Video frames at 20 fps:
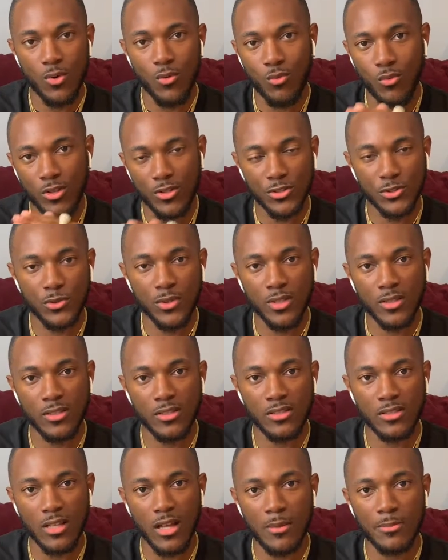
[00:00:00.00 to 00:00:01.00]
Once you hit the
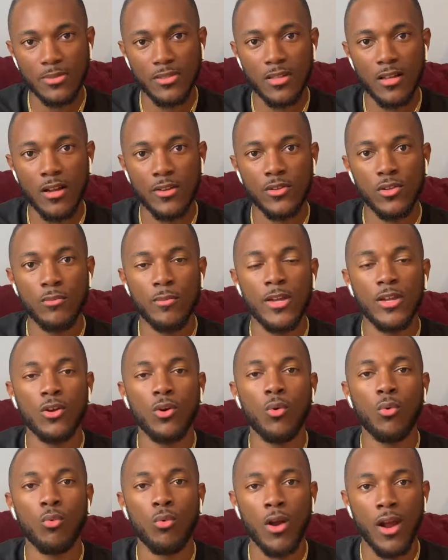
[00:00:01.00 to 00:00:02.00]
stop sign, you make
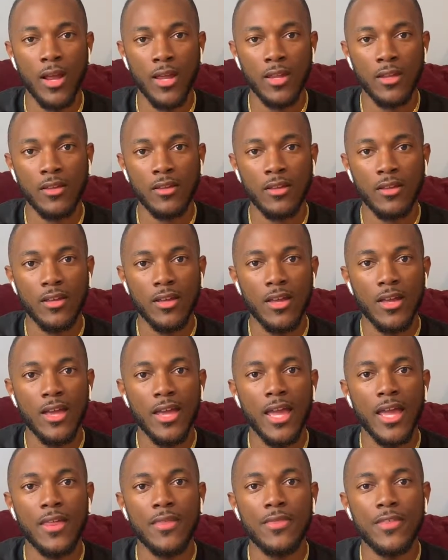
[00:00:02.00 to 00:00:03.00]
a right,
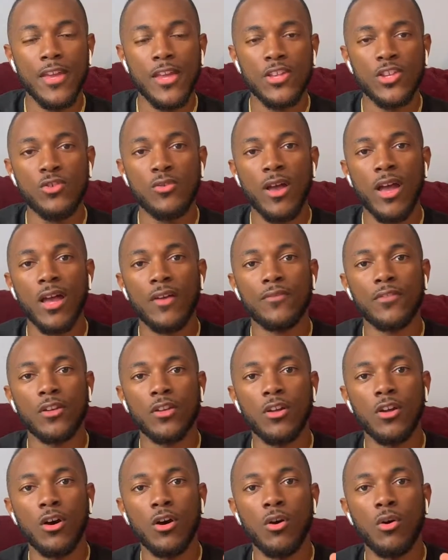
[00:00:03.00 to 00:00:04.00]
and then you have to
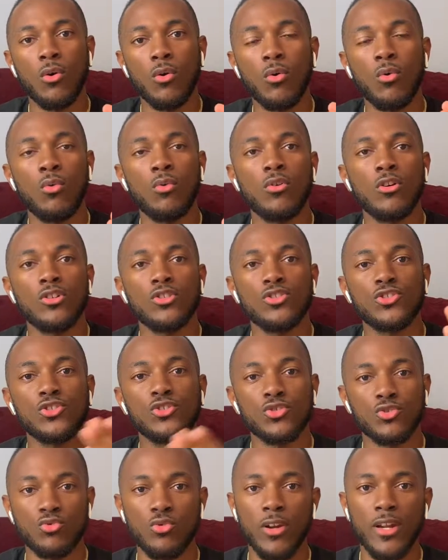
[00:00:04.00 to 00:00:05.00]
go
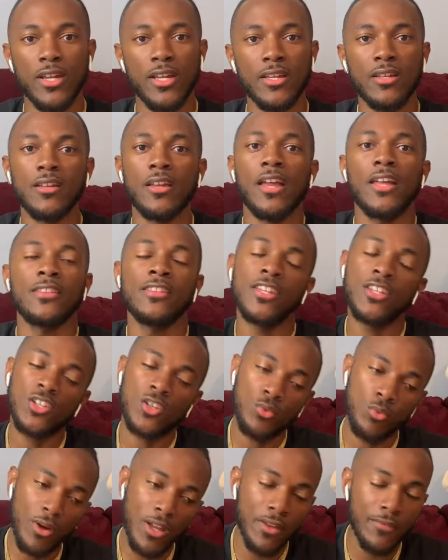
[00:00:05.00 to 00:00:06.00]
straight, and then
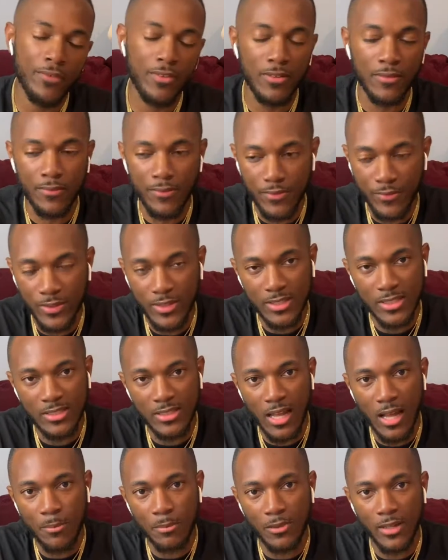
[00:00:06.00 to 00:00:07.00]
you wait for the
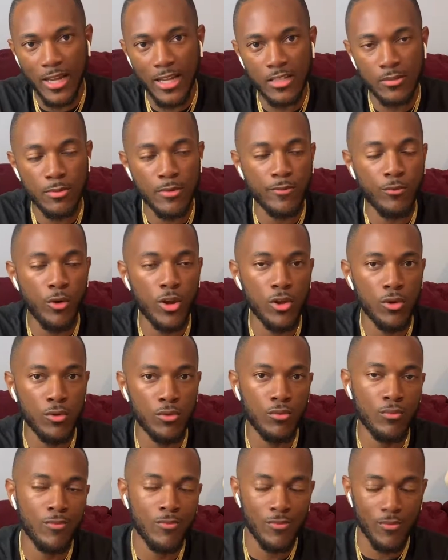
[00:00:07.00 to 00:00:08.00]
stoplights before
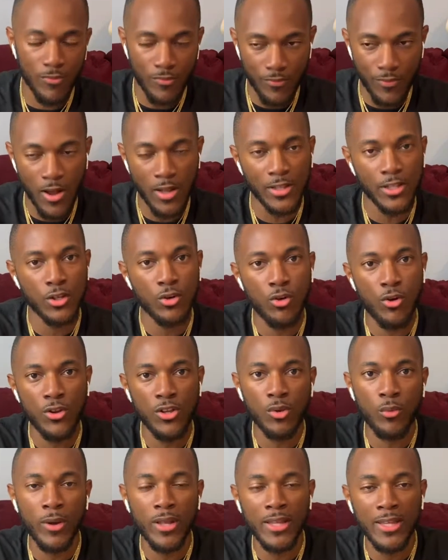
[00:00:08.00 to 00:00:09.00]
you finally go on
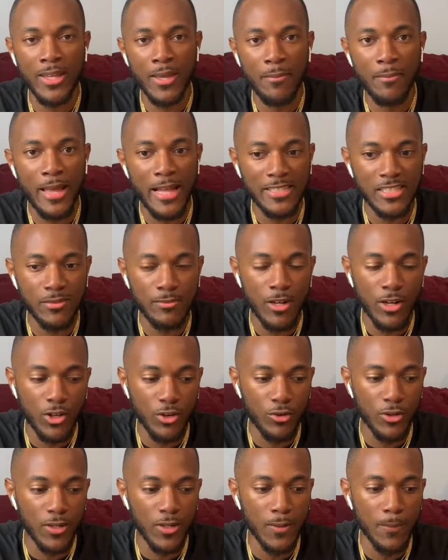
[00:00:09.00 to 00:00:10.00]
your way to get back to my
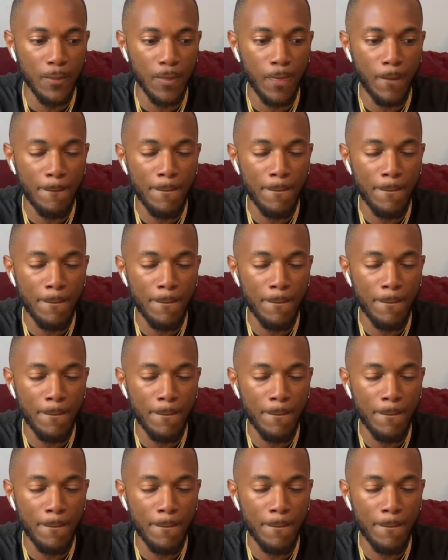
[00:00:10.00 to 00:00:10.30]
crib.